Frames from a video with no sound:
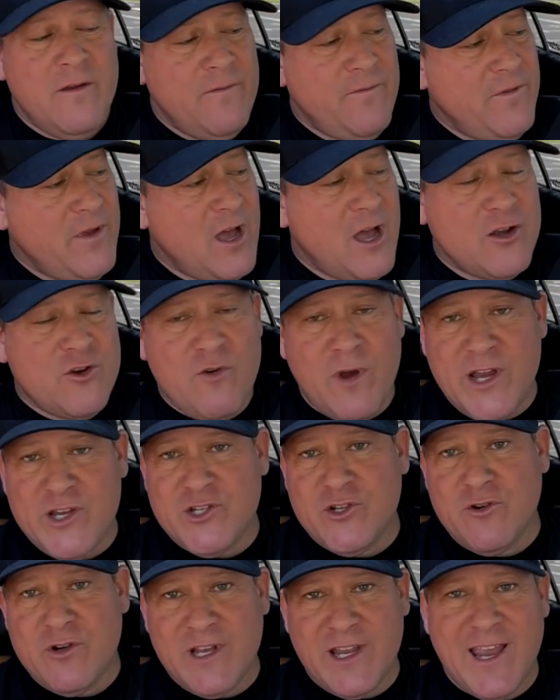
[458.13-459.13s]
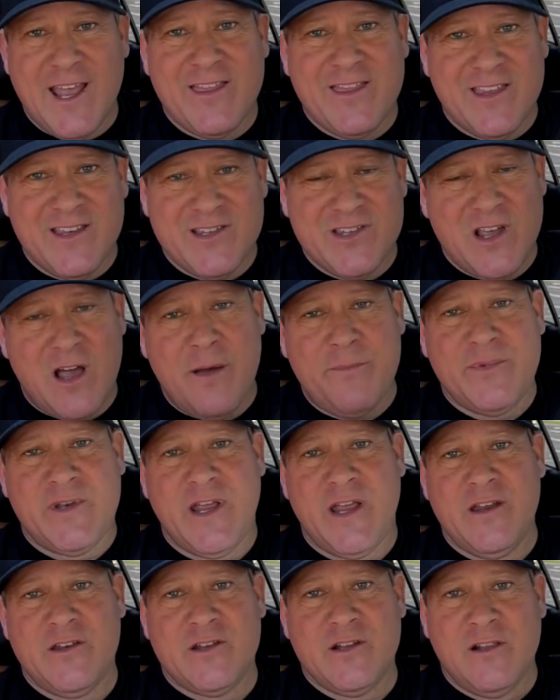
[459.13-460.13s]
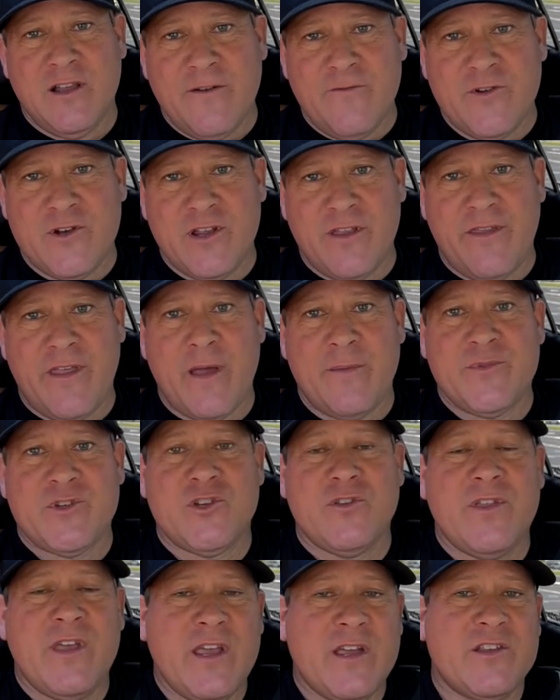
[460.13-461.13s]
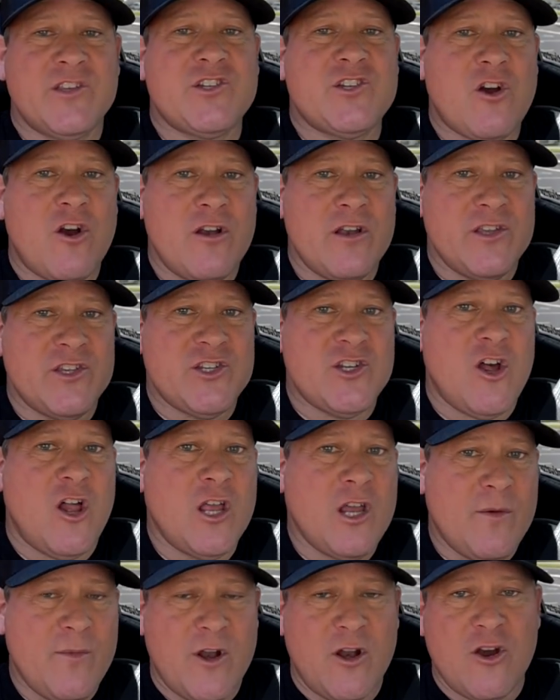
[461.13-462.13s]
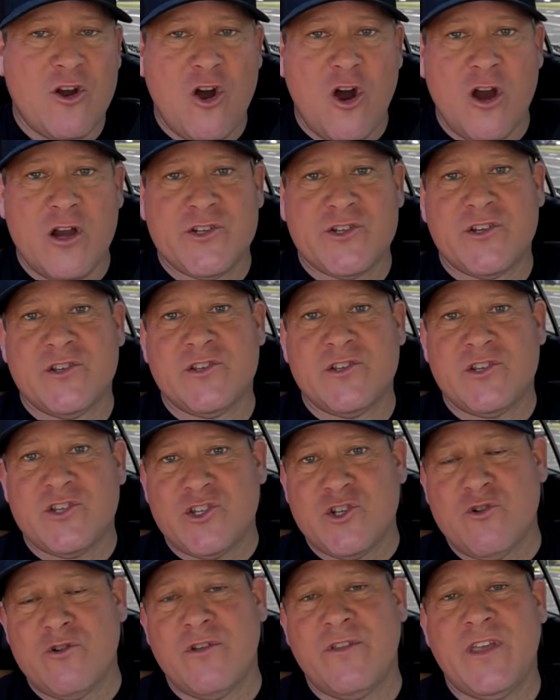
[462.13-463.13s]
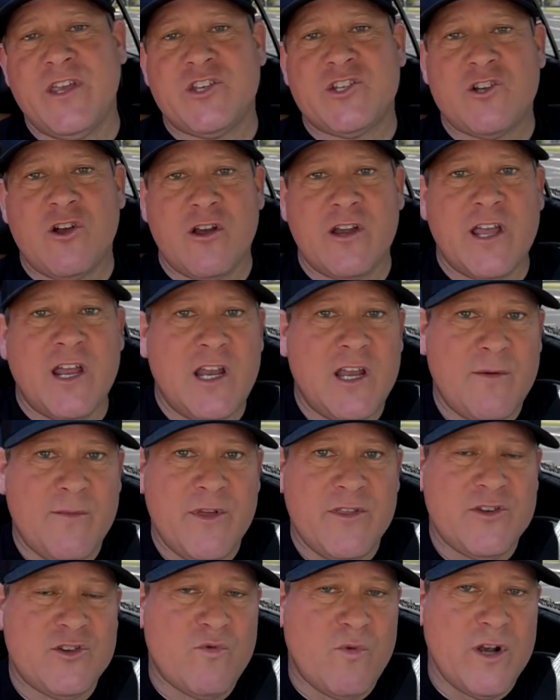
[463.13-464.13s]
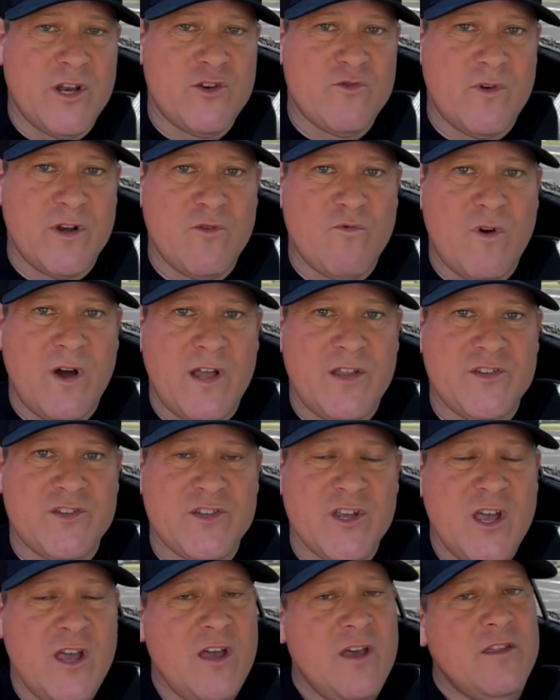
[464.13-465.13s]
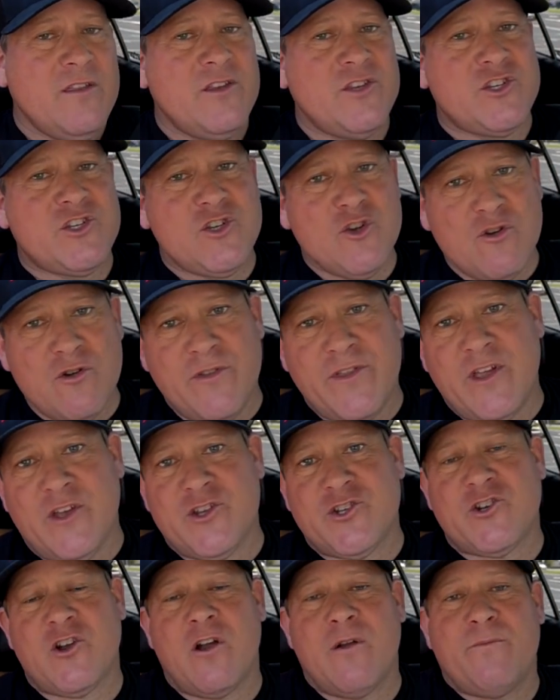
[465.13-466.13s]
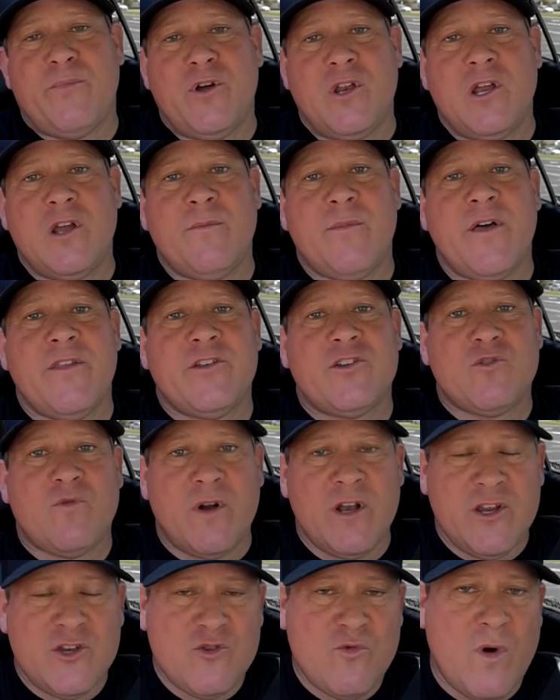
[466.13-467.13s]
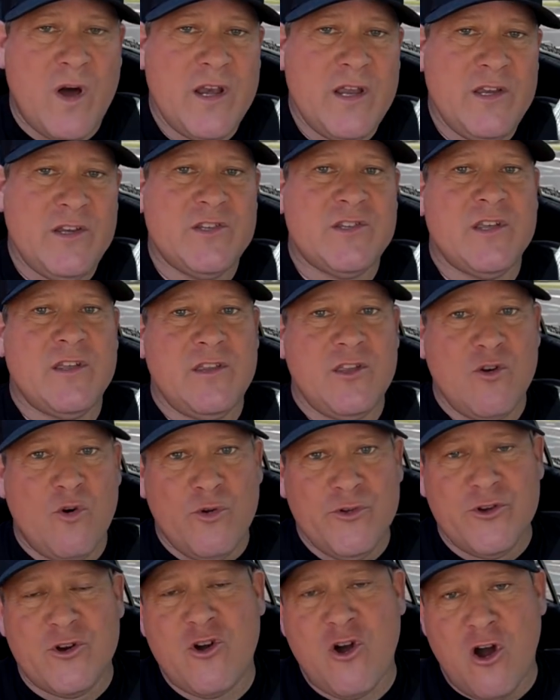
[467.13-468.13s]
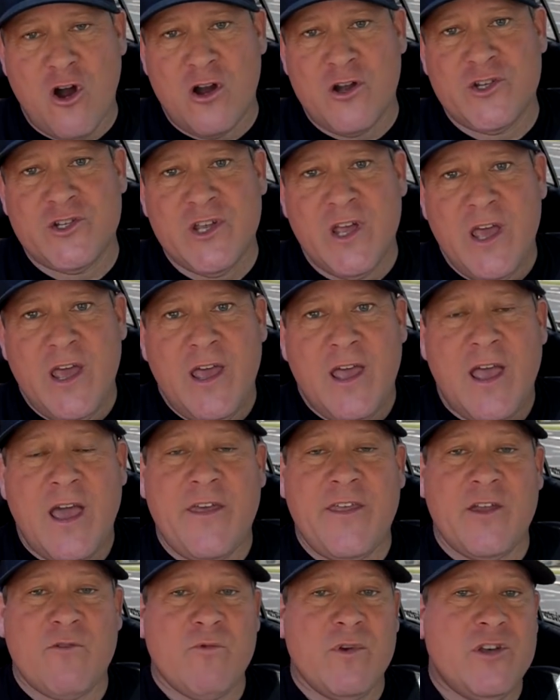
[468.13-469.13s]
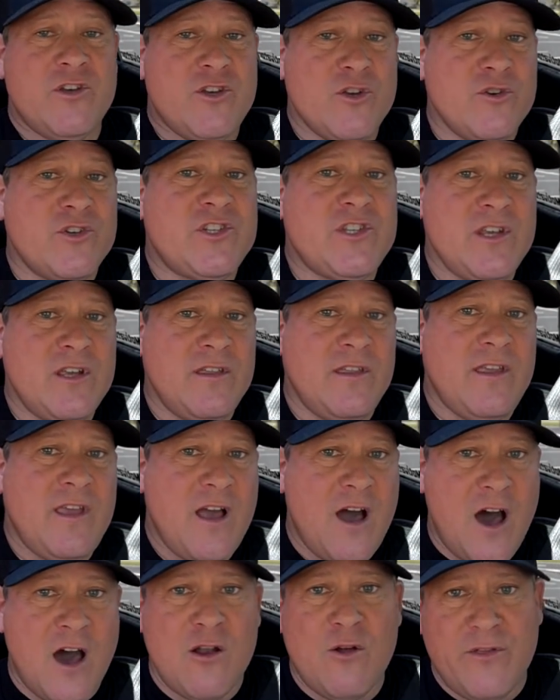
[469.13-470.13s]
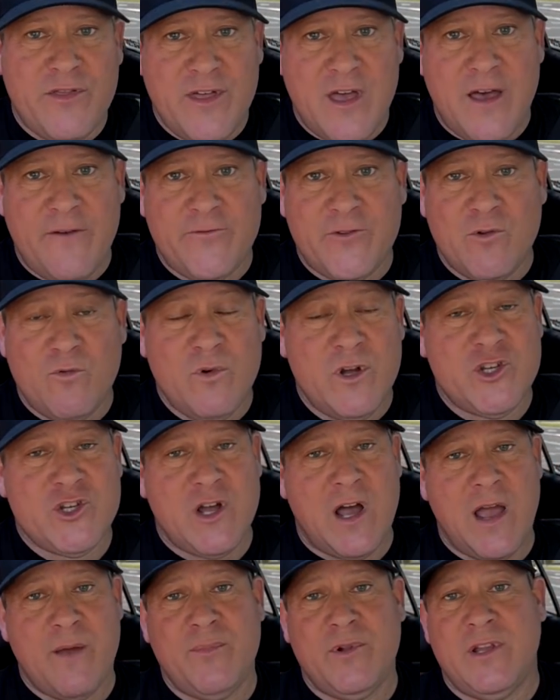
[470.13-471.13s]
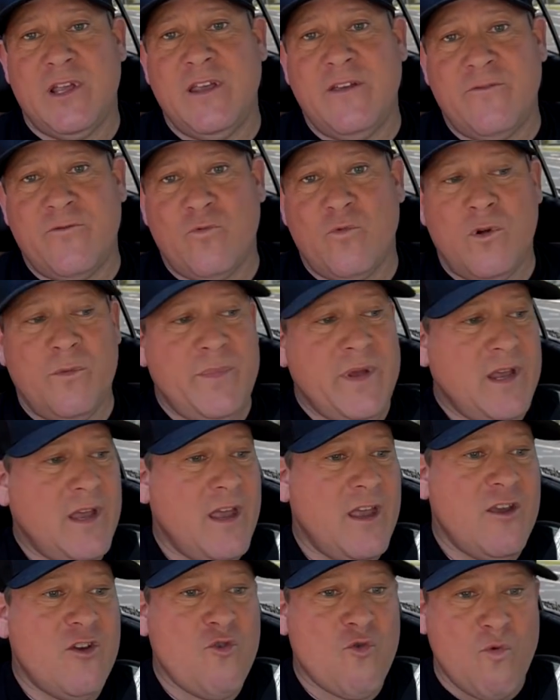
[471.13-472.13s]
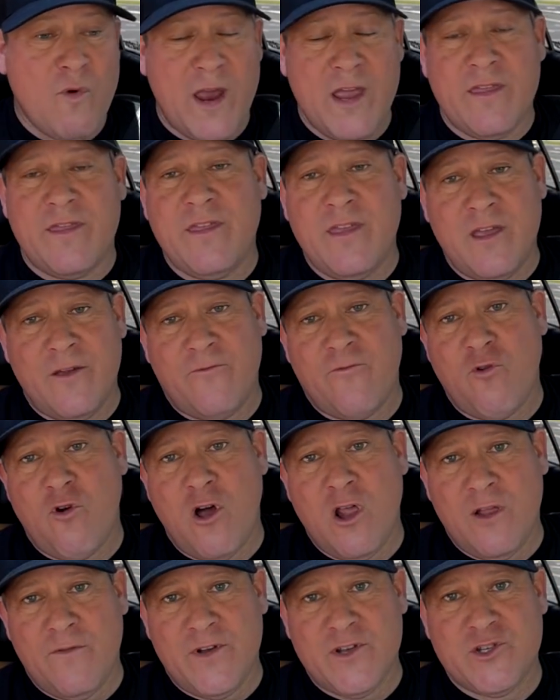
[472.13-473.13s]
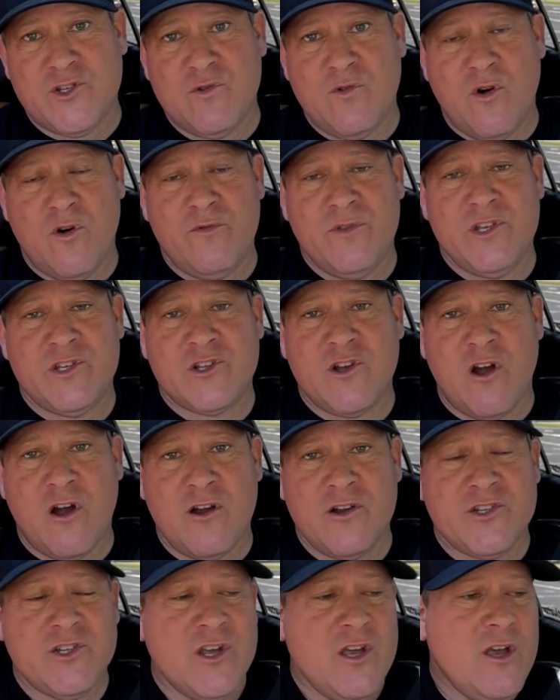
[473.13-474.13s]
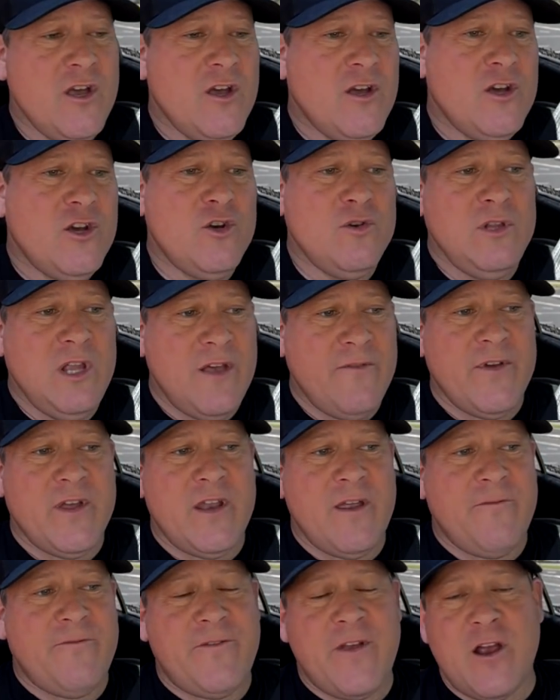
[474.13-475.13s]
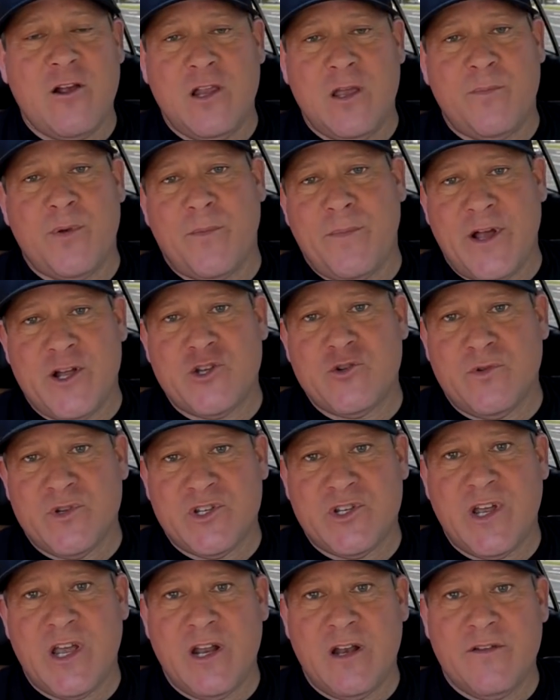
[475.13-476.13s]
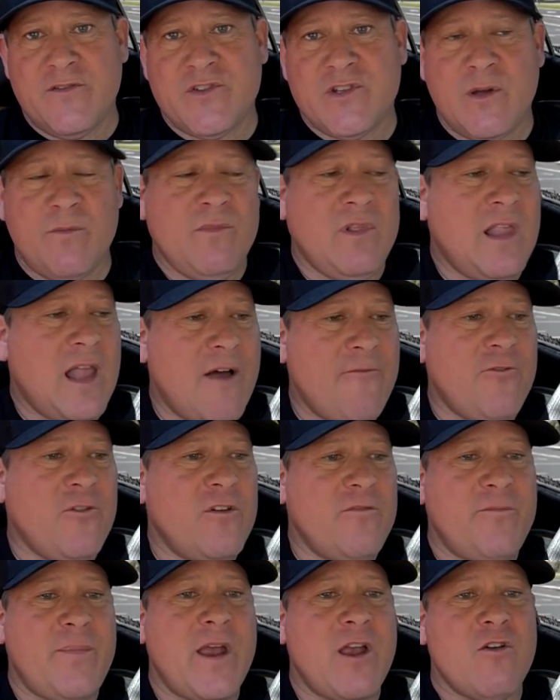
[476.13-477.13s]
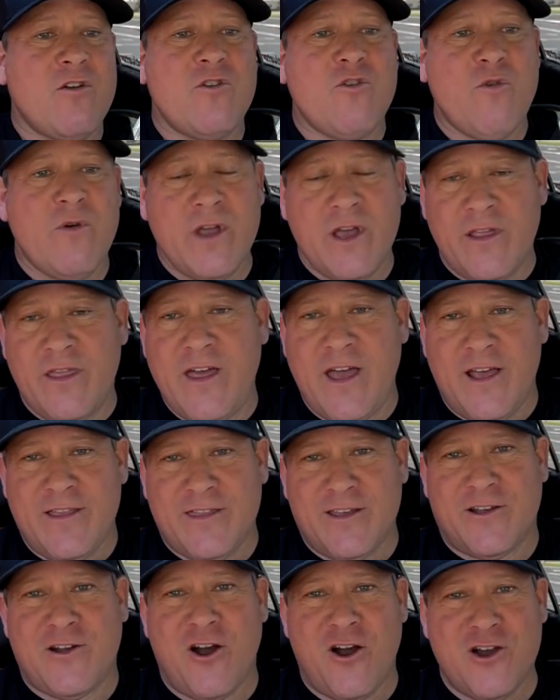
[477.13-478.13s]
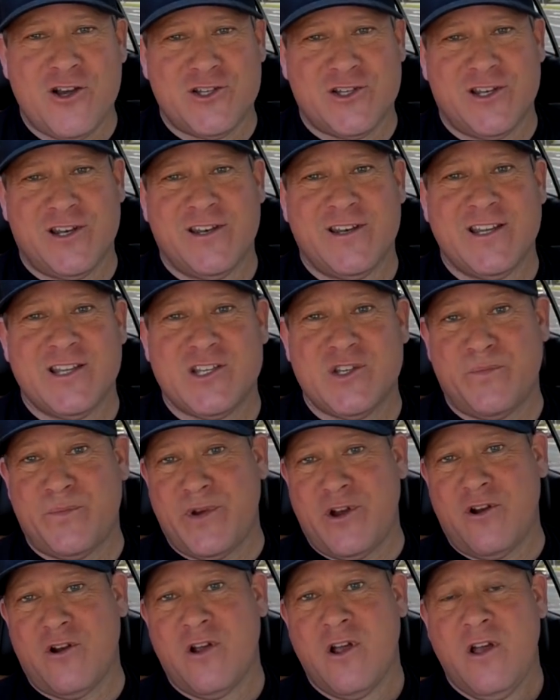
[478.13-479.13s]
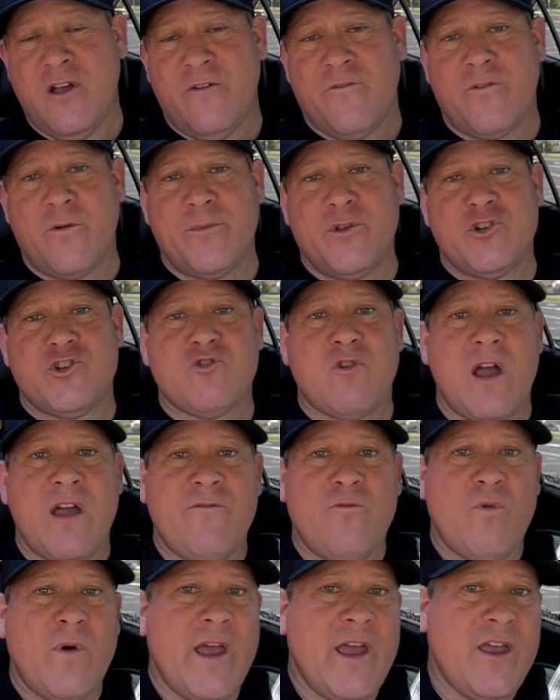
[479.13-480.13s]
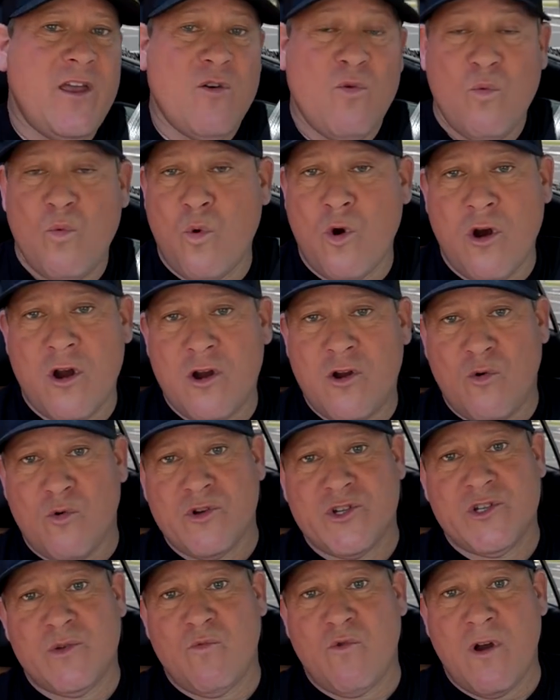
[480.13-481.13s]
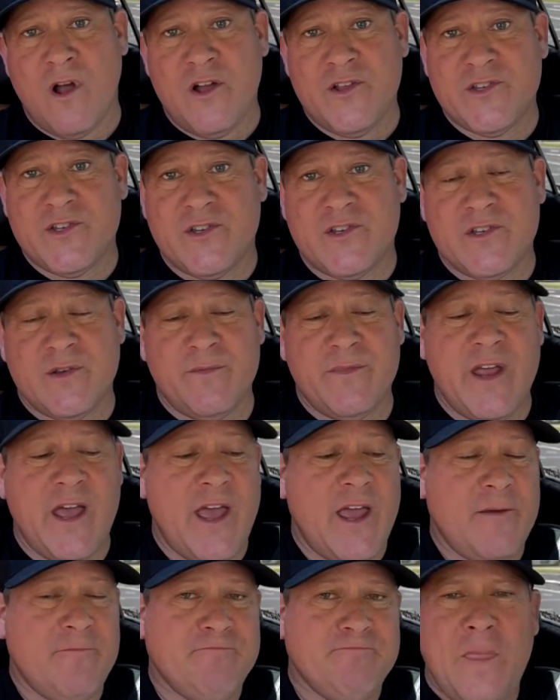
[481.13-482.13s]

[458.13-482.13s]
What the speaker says: Fiat Chrysler to get this update delivered to them so they can start installing them on our cars, because the sooner they start getting them on the 2021s, the sooner they'll start putting them on the 2020s and the older cars, and then reducing the auto theft, which I believe will be a great thing for all of us who own these cars, who live in a fairly perpetual state of some level of paranoia that the car is going to disappear from their driveway, work, or somewhere else someday.